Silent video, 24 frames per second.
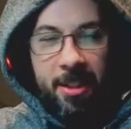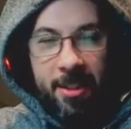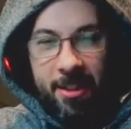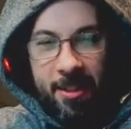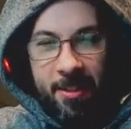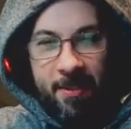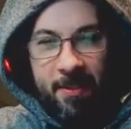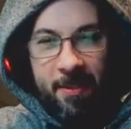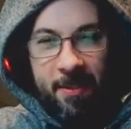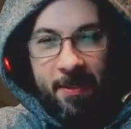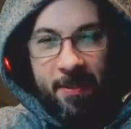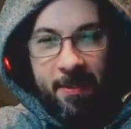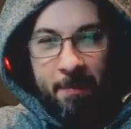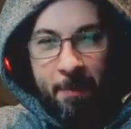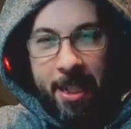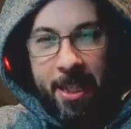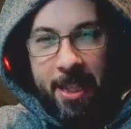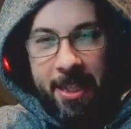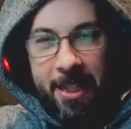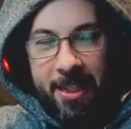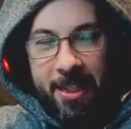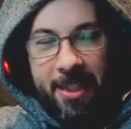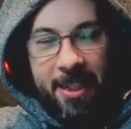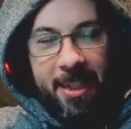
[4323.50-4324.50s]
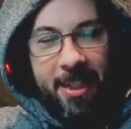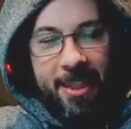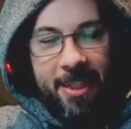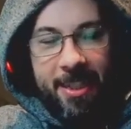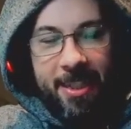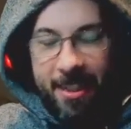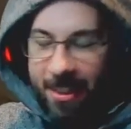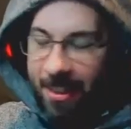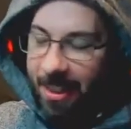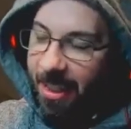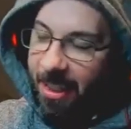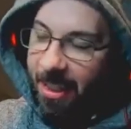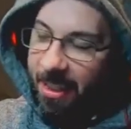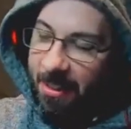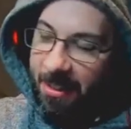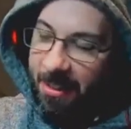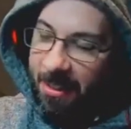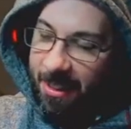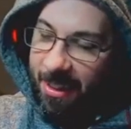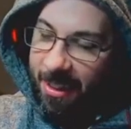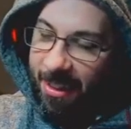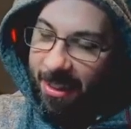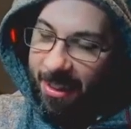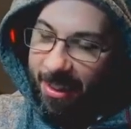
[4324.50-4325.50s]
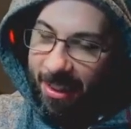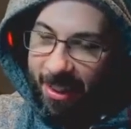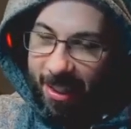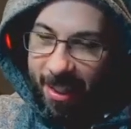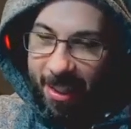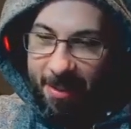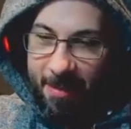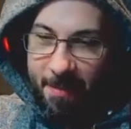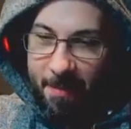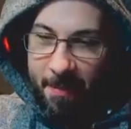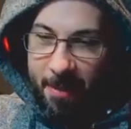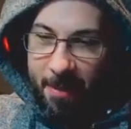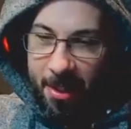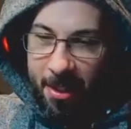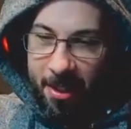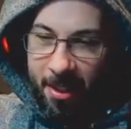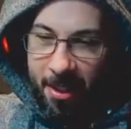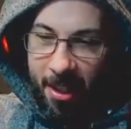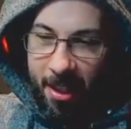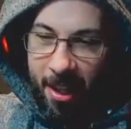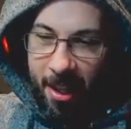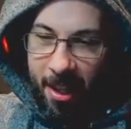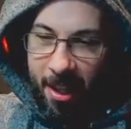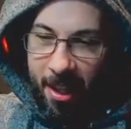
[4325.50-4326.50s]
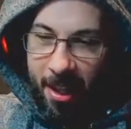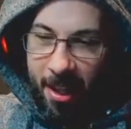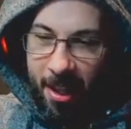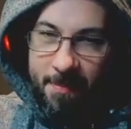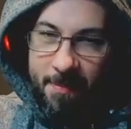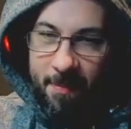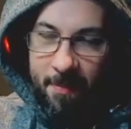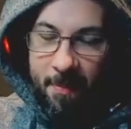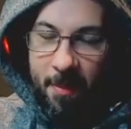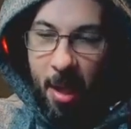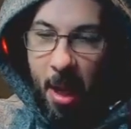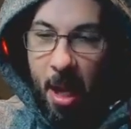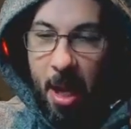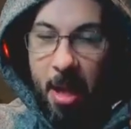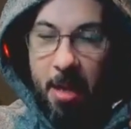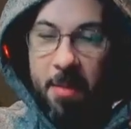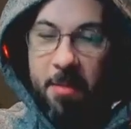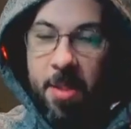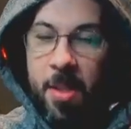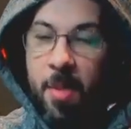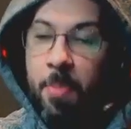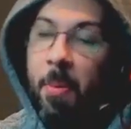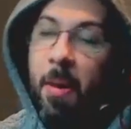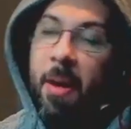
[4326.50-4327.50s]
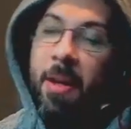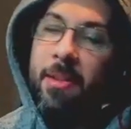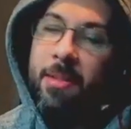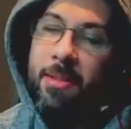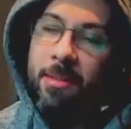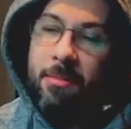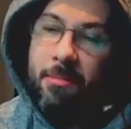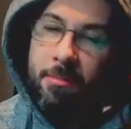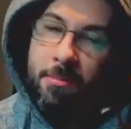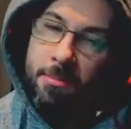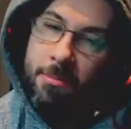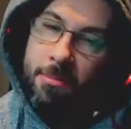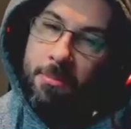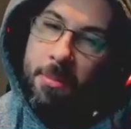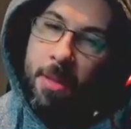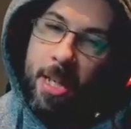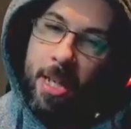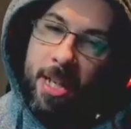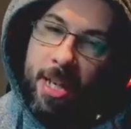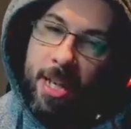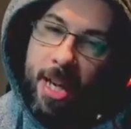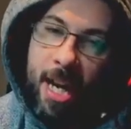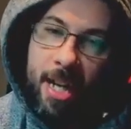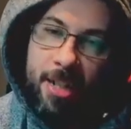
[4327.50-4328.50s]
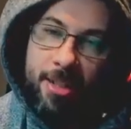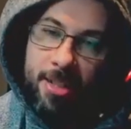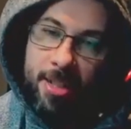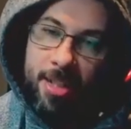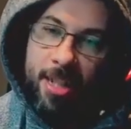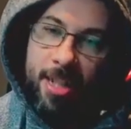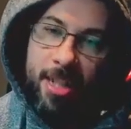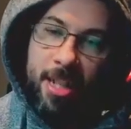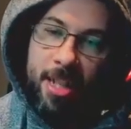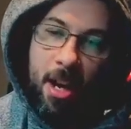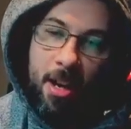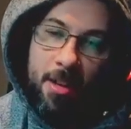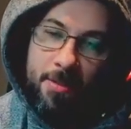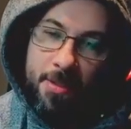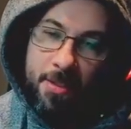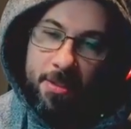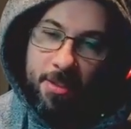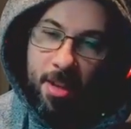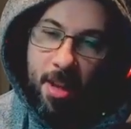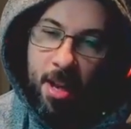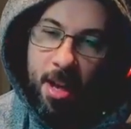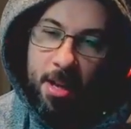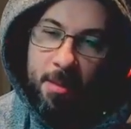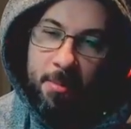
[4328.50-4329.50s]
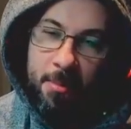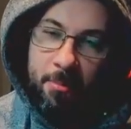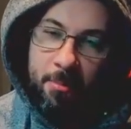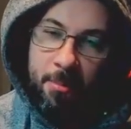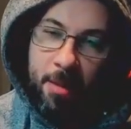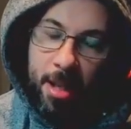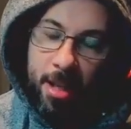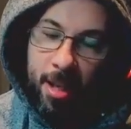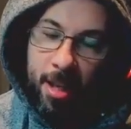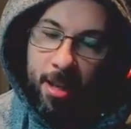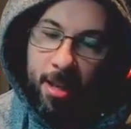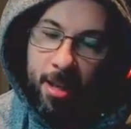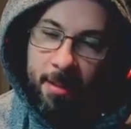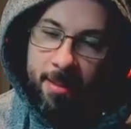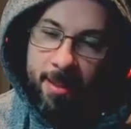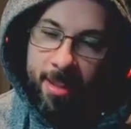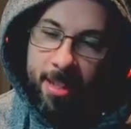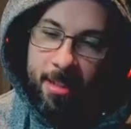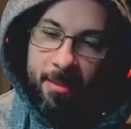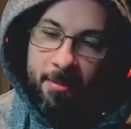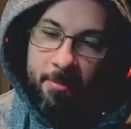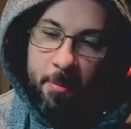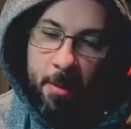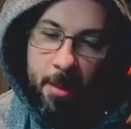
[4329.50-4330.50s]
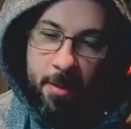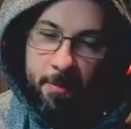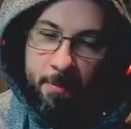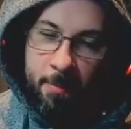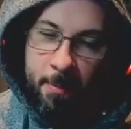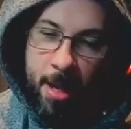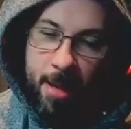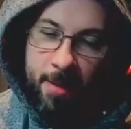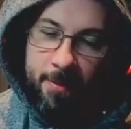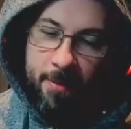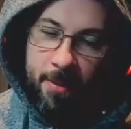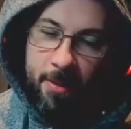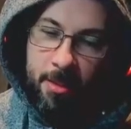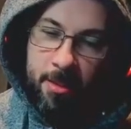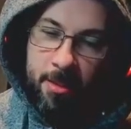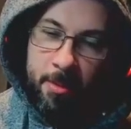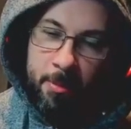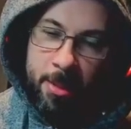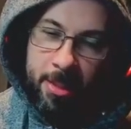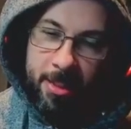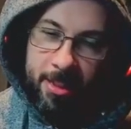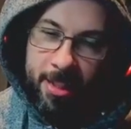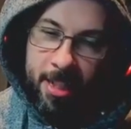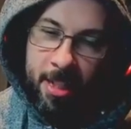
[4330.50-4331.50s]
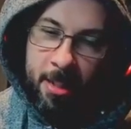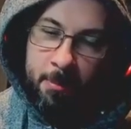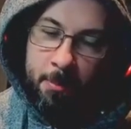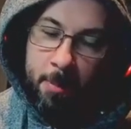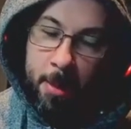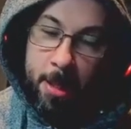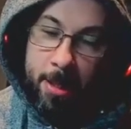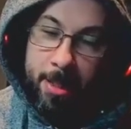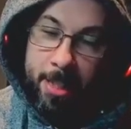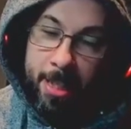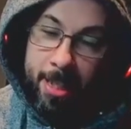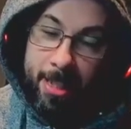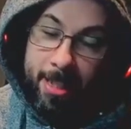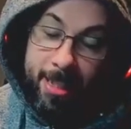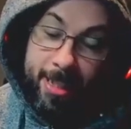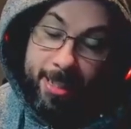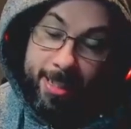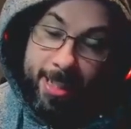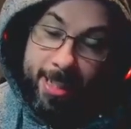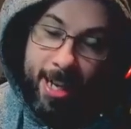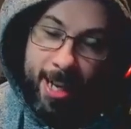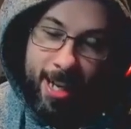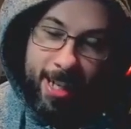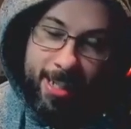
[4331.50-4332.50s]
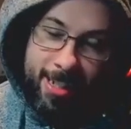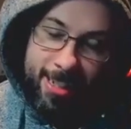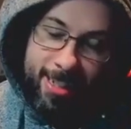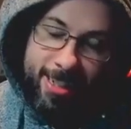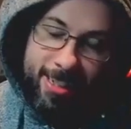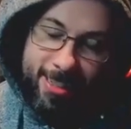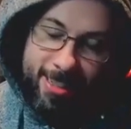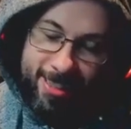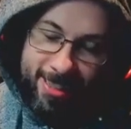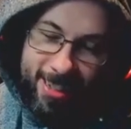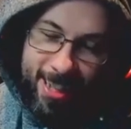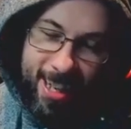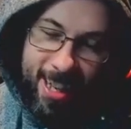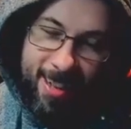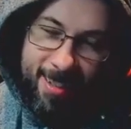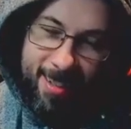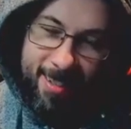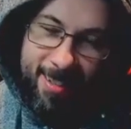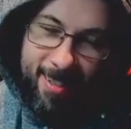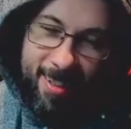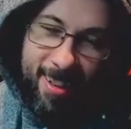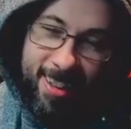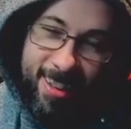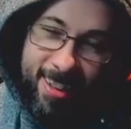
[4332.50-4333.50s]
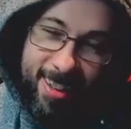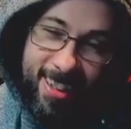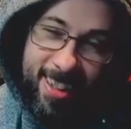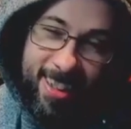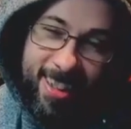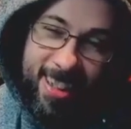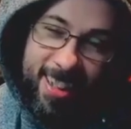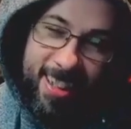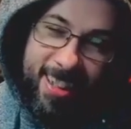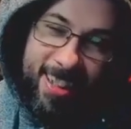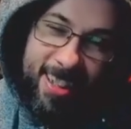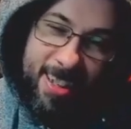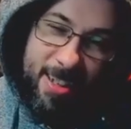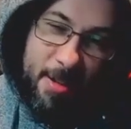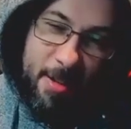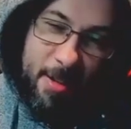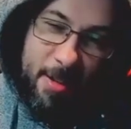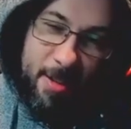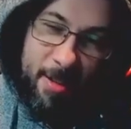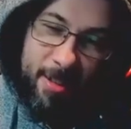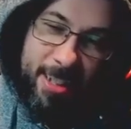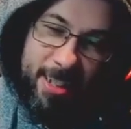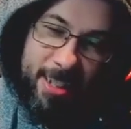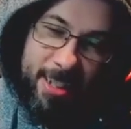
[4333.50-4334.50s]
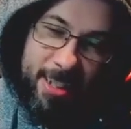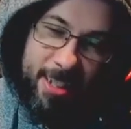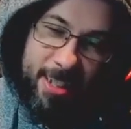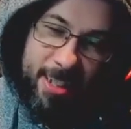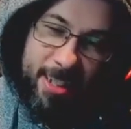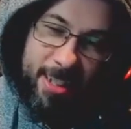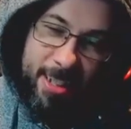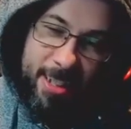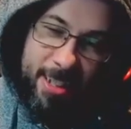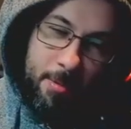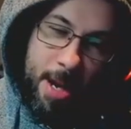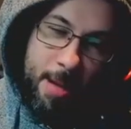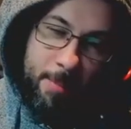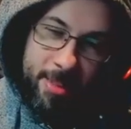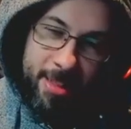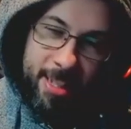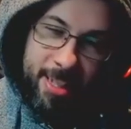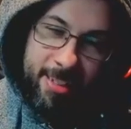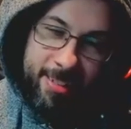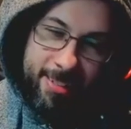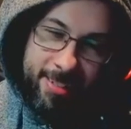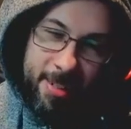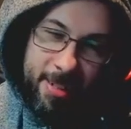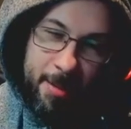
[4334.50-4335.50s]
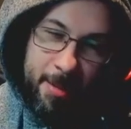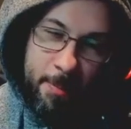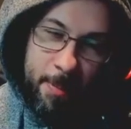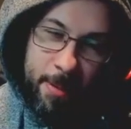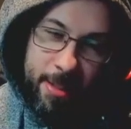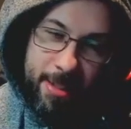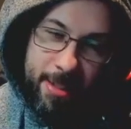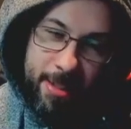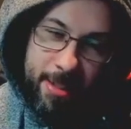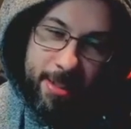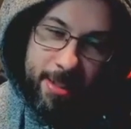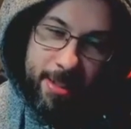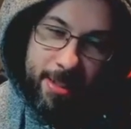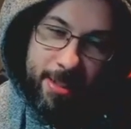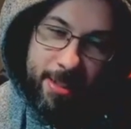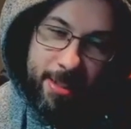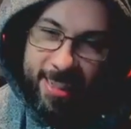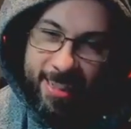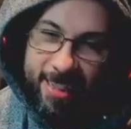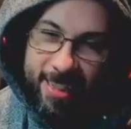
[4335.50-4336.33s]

you can be. Yeah. Spud, we're actually over time, and I think my man flu is about to kick back in again, so we're gonna have to wrap things up, I think.